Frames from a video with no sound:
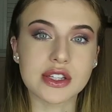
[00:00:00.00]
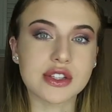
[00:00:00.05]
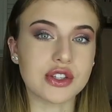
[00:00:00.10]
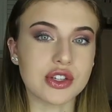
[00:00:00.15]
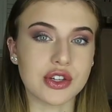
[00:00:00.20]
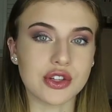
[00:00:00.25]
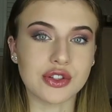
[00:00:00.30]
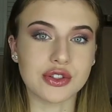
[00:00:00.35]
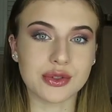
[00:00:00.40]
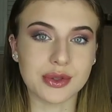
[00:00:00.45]
so
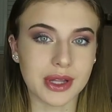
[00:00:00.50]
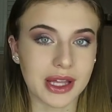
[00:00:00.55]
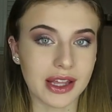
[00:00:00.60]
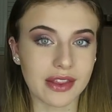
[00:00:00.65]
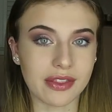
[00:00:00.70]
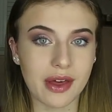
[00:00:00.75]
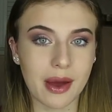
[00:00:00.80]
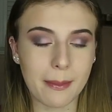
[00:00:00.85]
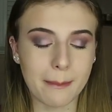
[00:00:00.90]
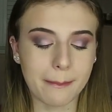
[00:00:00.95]
you could do
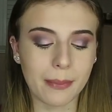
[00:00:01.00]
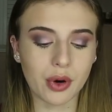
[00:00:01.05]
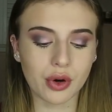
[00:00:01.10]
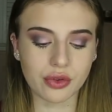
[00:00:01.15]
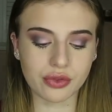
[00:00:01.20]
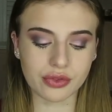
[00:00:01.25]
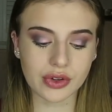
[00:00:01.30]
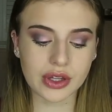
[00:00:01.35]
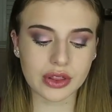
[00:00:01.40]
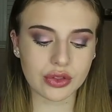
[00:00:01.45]
like that
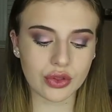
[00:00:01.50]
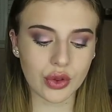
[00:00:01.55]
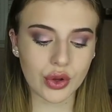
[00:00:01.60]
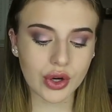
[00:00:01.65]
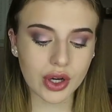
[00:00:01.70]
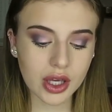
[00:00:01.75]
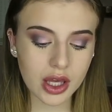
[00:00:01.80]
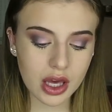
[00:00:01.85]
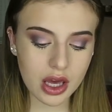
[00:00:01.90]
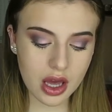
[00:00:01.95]
perfect
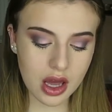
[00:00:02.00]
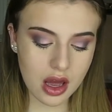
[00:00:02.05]
look.